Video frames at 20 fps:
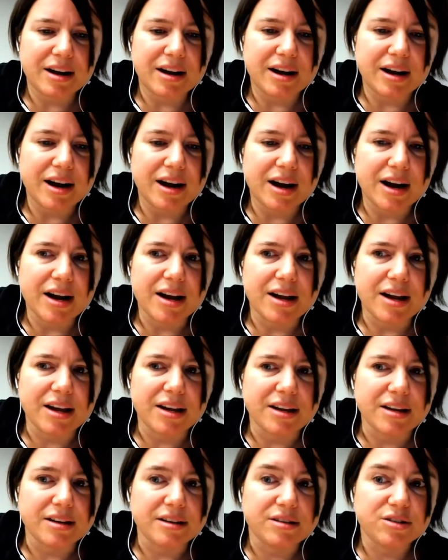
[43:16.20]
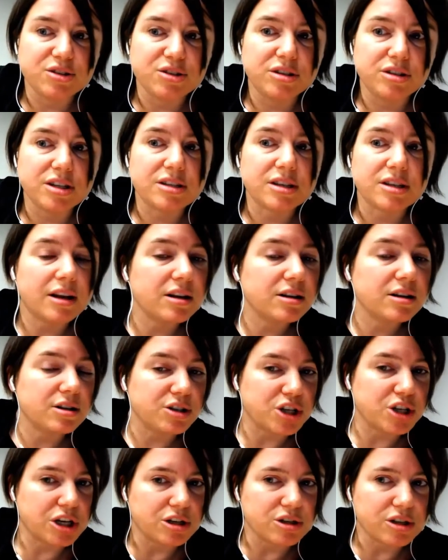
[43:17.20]
I decided to
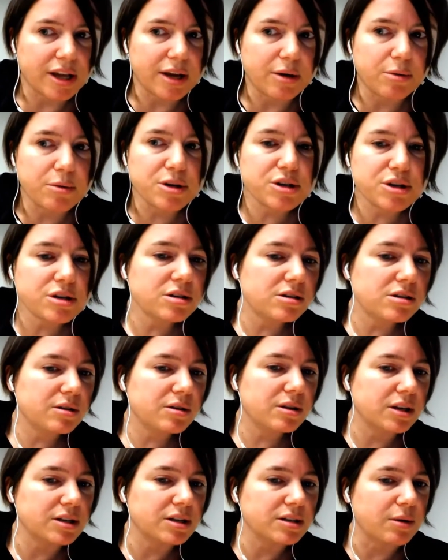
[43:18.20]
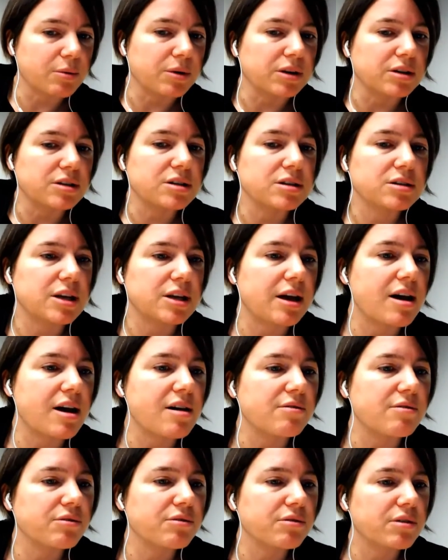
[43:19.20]
change languages because I wanted
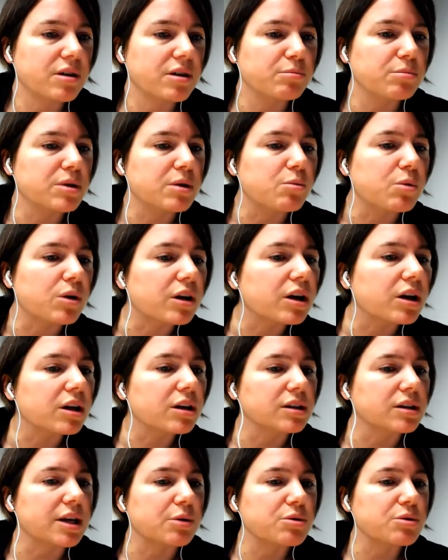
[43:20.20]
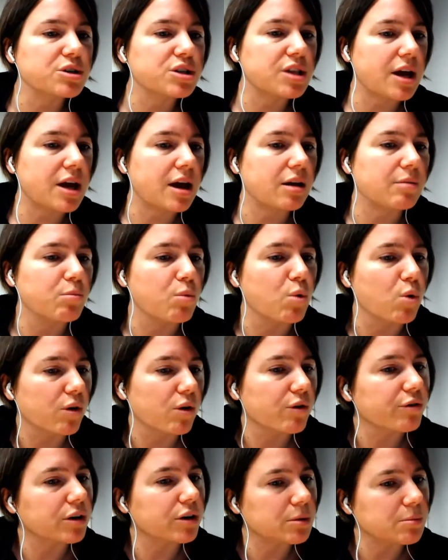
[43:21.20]
to be working in a language that had more
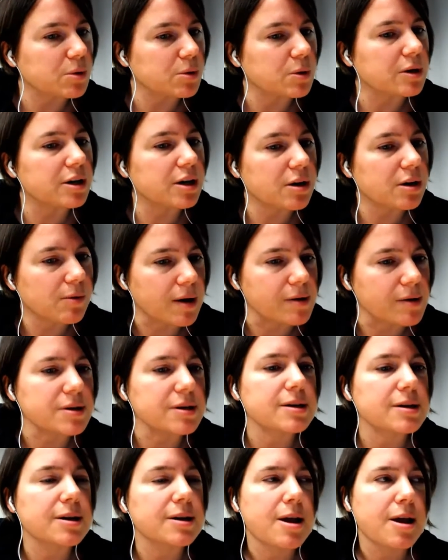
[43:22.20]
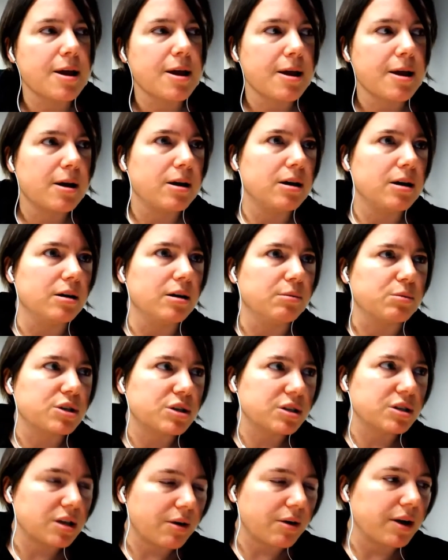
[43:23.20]
of a community around it, which
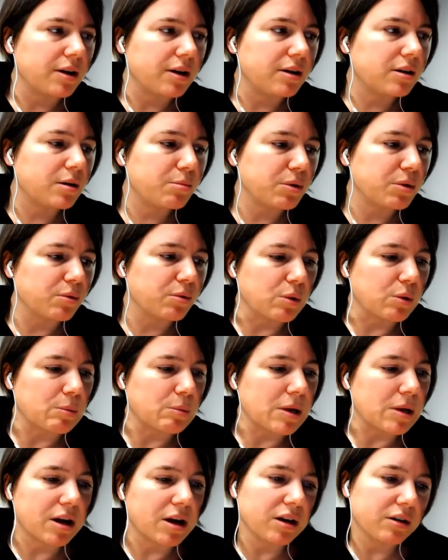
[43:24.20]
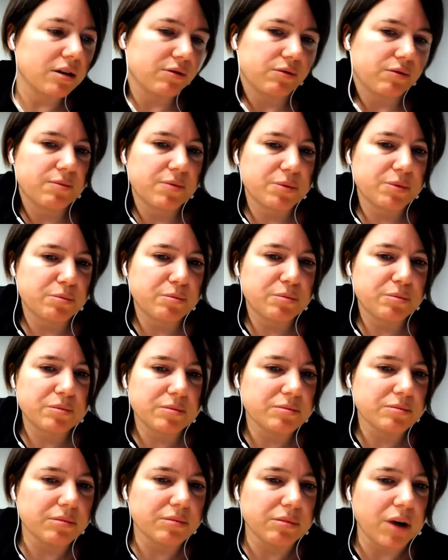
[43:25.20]
is how I ended up in Ruby, kind of
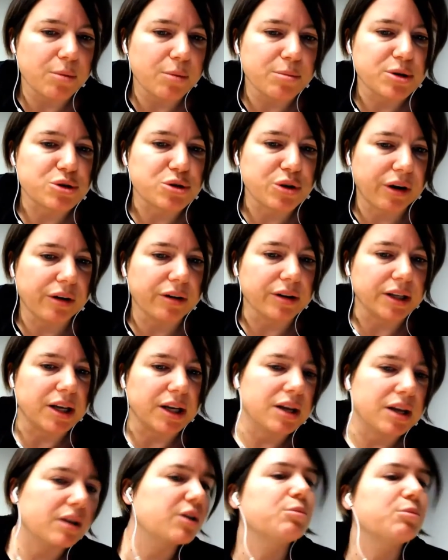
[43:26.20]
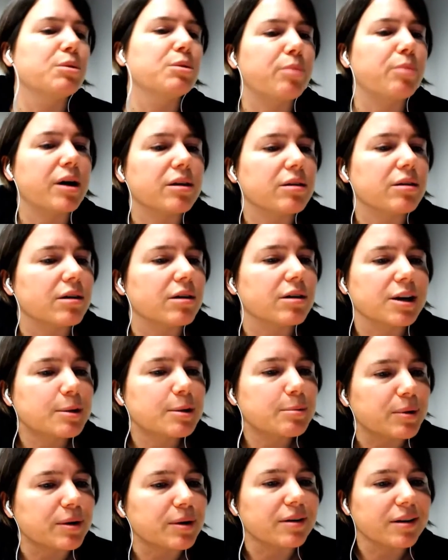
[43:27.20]
arbitrarily. It could have been Python, it could
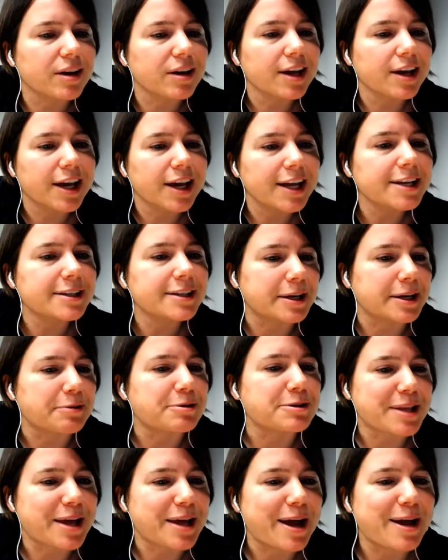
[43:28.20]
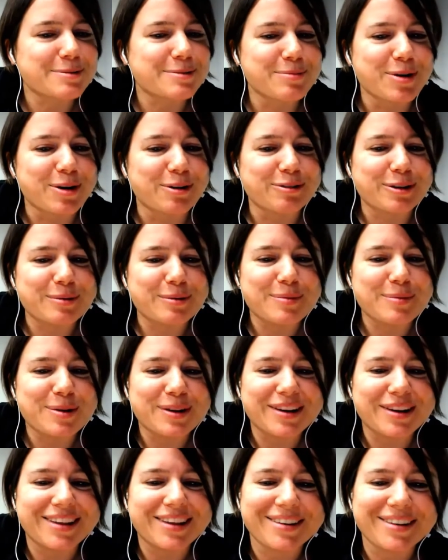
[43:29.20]
have been any language that has more of a
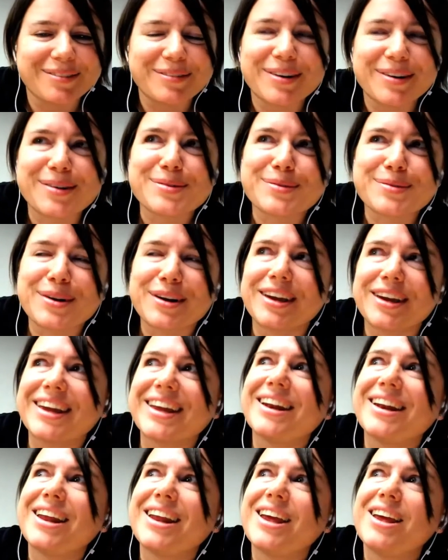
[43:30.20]
community than what I was working in.